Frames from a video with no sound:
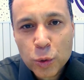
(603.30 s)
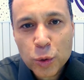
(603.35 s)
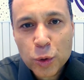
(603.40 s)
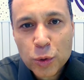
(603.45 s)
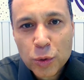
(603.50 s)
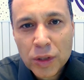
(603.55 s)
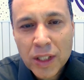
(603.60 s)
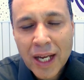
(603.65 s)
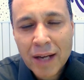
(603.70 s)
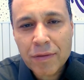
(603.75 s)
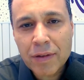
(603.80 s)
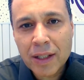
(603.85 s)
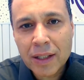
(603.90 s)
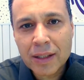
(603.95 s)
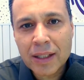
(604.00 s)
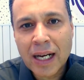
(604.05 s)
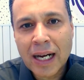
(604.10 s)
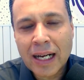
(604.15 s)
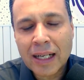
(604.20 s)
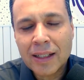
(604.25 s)
is how
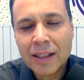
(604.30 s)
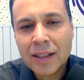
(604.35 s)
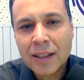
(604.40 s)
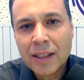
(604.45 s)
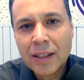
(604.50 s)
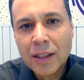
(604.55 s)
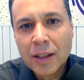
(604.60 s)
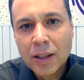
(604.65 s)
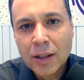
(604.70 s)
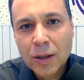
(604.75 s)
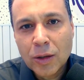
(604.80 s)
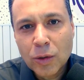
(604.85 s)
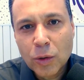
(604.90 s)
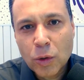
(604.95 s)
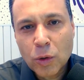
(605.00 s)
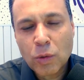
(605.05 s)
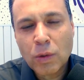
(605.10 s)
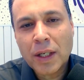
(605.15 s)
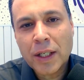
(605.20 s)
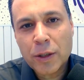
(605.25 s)
the just
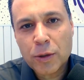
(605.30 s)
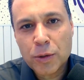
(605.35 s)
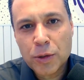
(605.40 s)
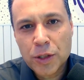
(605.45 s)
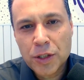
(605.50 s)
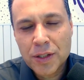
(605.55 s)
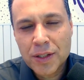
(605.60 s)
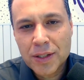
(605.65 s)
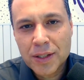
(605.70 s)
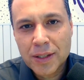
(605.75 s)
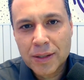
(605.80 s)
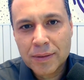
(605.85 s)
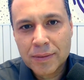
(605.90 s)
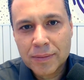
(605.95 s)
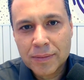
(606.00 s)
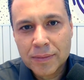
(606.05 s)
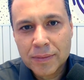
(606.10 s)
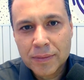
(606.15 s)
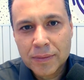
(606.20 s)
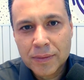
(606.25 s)
should deal with
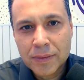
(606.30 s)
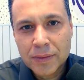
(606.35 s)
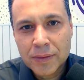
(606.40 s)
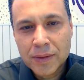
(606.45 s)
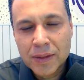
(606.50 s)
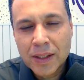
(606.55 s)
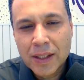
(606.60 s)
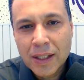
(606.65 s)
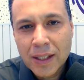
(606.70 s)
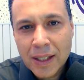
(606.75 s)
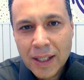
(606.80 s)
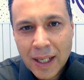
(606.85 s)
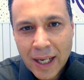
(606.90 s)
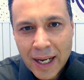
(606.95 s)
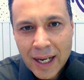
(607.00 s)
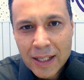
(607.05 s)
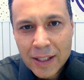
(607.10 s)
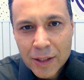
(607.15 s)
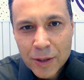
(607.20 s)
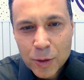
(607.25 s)
injustice.
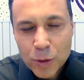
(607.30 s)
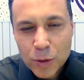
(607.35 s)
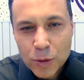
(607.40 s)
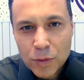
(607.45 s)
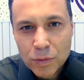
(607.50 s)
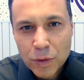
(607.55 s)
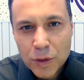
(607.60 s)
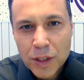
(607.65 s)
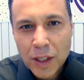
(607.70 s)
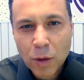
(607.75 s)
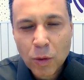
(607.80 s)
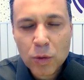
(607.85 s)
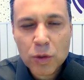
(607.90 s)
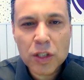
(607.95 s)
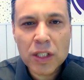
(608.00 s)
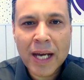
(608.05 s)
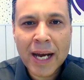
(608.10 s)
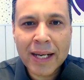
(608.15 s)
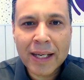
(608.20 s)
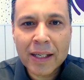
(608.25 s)
Believe in this.
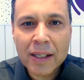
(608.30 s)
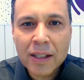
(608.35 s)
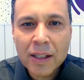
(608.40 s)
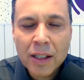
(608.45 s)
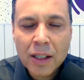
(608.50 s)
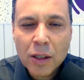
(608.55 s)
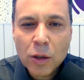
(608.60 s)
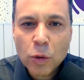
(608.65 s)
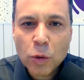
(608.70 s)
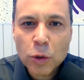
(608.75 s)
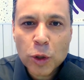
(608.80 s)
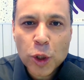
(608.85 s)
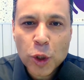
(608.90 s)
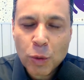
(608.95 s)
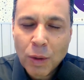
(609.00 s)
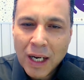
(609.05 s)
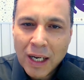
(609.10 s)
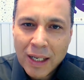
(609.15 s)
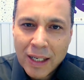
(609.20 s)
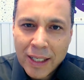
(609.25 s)

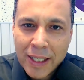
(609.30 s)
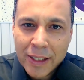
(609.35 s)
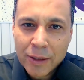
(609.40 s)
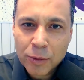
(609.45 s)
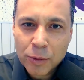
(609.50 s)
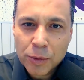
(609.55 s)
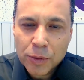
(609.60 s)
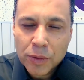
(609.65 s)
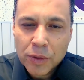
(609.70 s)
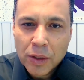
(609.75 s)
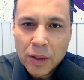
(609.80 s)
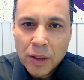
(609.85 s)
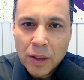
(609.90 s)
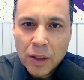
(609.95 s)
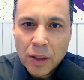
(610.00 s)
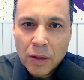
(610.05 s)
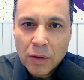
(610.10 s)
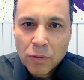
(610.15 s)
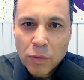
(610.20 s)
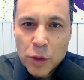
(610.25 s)
Can you still
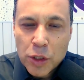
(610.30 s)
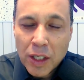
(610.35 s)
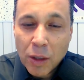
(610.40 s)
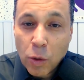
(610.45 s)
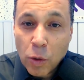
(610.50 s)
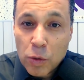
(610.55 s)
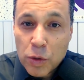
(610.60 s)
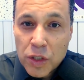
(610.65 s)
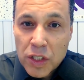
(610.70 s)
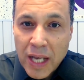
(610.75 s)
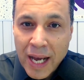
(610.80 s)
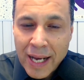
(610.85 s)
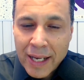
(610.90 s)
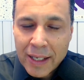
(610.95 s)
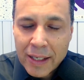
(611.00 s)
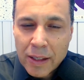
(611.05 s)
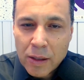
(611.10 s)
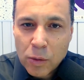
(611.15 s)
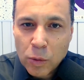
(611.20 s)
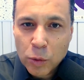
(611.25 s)
believe?
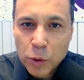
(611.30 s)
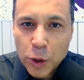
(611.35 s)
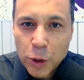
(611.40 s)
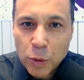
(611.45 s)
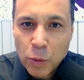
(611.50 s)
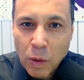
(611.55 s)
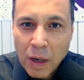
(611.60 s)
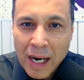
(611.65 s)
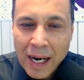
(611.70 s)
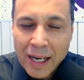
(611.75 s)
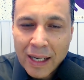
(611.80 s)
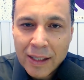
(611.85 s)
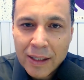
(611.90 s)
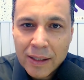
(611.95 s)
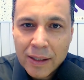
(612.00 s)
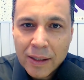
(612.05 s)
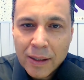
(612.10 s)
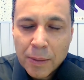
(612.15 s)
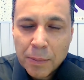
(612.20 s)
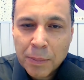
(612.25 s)
Can you keep
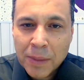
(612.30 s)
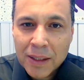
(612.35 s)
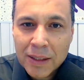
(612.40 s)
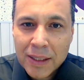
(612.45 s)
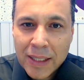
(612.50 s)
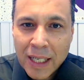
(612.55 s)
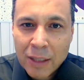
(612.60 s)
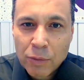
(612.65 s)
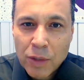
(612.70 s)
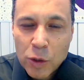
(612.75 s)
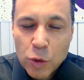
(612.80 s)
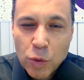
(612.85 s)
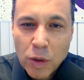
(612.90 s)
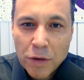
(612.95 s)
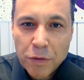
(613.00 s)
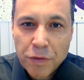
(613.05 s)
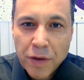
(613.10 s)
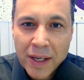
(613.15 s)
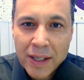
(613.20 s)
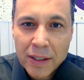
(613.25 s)
your
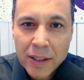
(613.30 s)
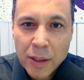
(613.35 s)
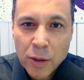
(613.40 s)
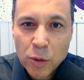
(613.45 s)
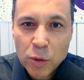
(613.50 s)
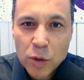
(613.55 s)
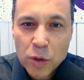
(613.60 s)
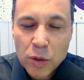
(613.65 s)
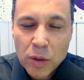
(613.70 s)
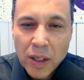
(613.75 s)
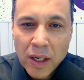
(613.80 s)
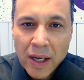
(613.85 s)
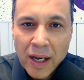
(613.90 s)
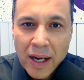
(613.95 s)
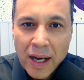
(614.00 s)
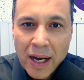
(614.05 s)
faith in God